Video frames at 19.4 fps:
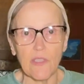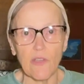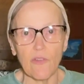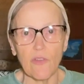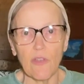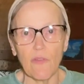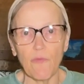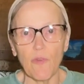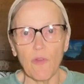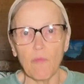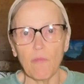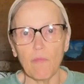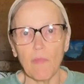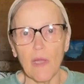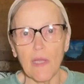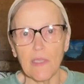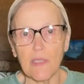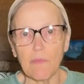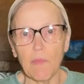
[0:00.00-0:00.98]
are different.
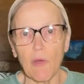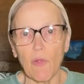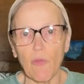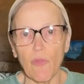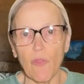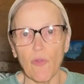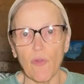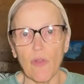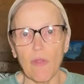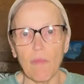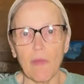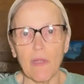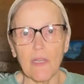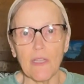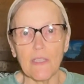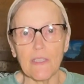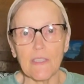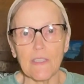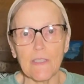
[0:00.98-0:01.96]
Mine's about 30
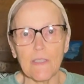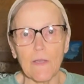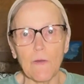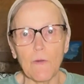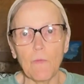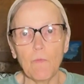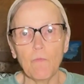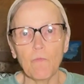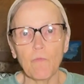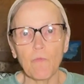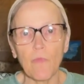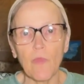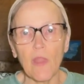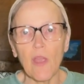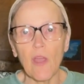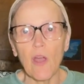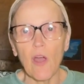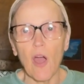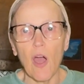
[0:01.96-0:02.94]
minutes. So,
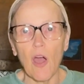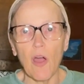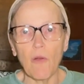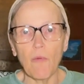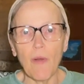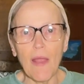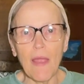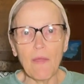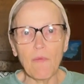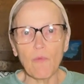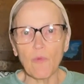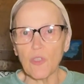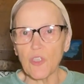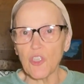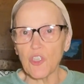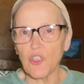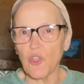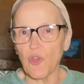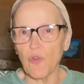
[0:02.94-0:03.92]
all right, we'll
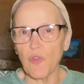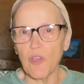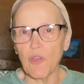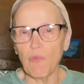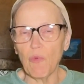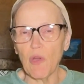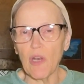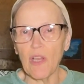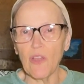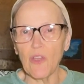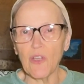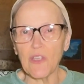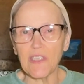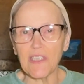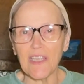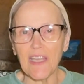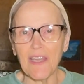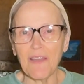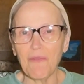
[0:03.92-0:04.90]
show you what it
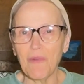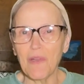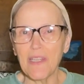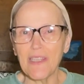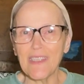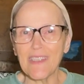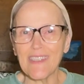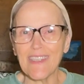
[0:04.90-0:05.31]
looks like when it's